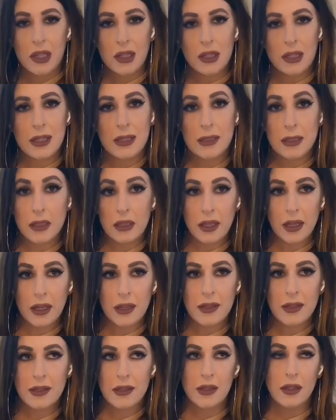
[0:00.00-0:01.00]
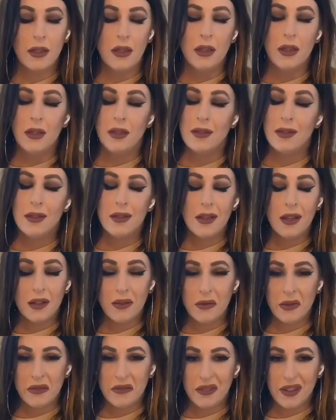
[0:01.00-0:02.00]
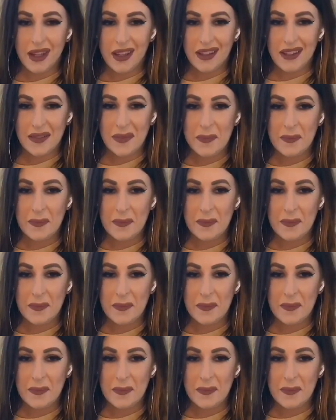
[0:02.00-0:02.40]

And they said yes. It's another red flag.